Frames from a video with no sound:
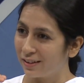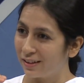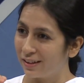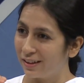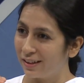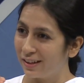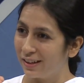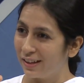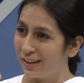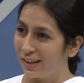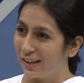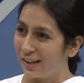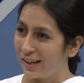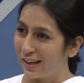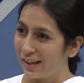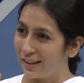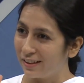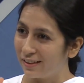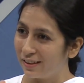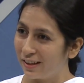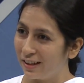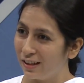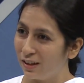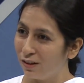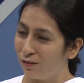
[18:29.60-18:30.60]

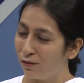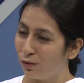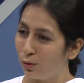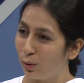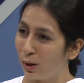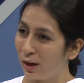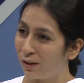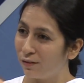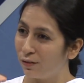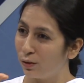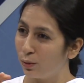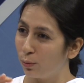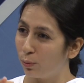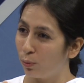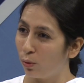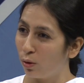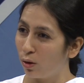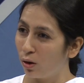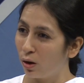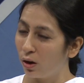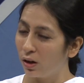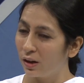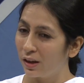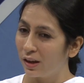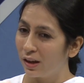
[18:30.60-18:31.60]
And then if you have to
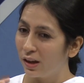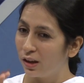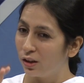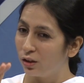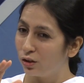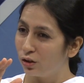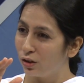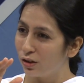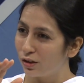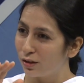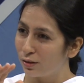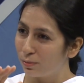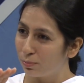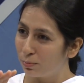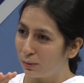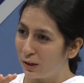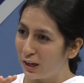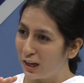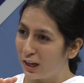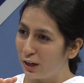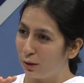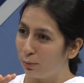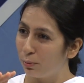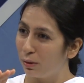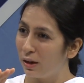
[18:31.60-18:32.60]
walk, your
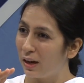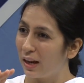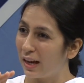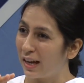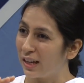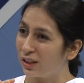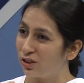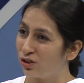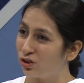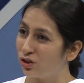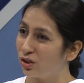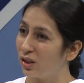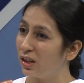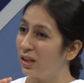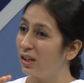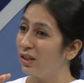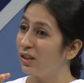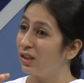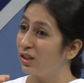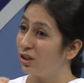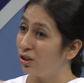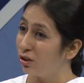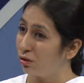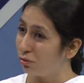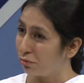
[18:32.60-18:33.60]
speed will actually
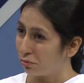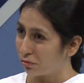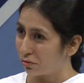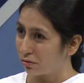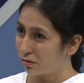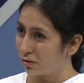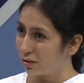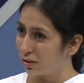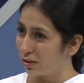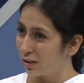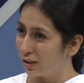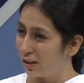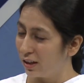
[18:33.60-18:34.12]
reduce.